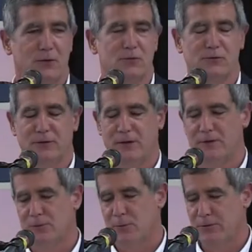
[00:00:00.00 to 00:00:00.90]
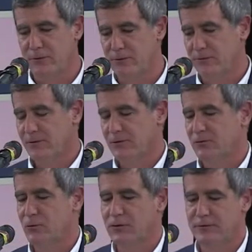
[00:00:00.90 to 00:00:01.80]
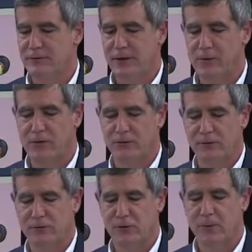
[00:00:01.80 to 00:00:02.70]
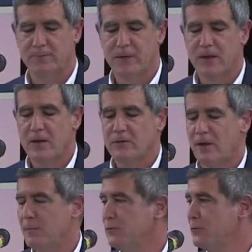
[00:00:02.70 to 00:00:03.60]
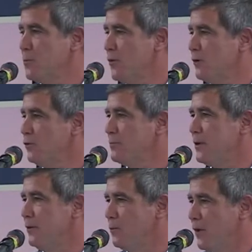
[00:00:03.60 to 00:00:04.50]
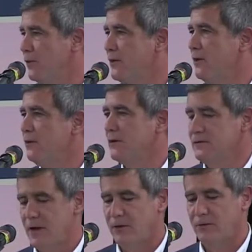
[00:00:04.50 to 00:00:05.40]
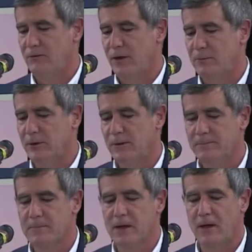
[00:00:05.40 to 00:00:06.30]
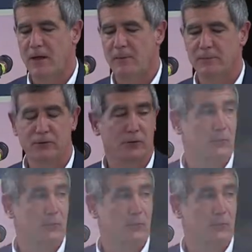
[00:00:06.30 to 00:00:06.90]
interesting and it's worth a short digression. So Thomas was born into a pretty wealthy Italian family. Um, these are